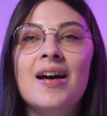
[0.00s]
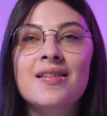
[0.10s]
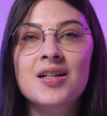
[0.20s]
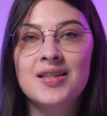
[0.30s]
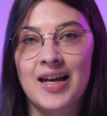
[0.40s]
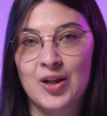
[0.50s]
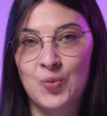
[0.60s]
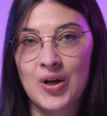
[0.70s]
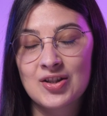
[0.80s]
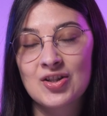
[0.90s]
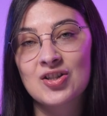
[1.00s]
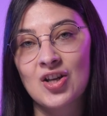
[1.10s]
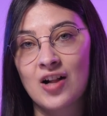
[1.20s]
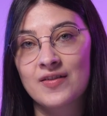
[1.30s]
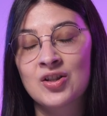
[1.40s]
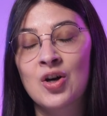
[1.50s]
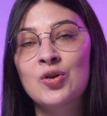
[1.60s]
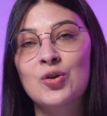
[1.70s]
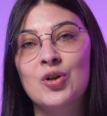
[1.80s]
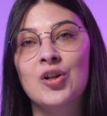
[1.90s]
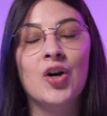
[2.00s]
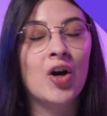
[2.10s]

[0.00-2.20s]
other ten ways to solve it on Google